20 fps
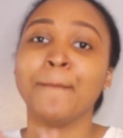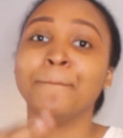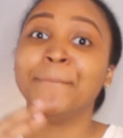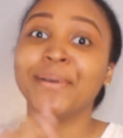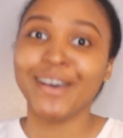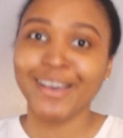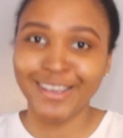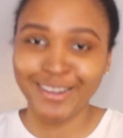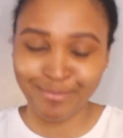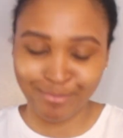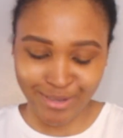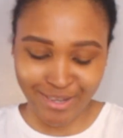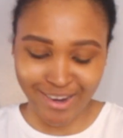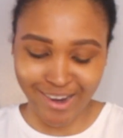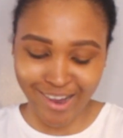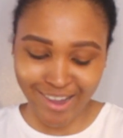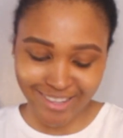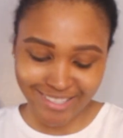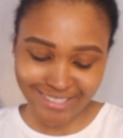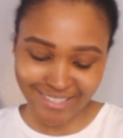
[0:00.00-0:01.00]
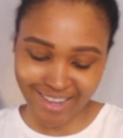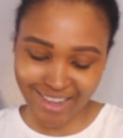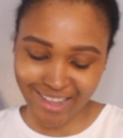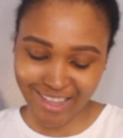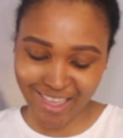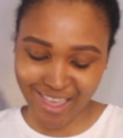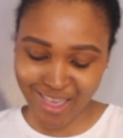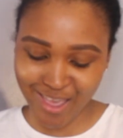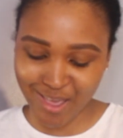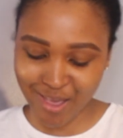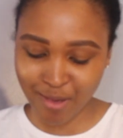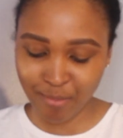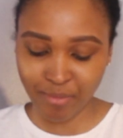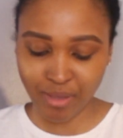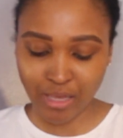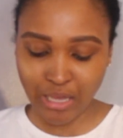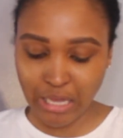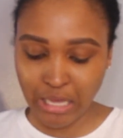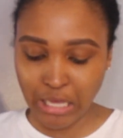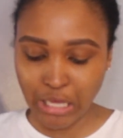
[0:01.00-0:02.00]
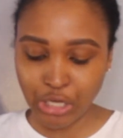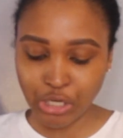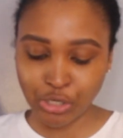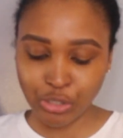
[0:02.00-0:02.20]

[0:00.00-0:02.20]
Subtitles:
But because I am a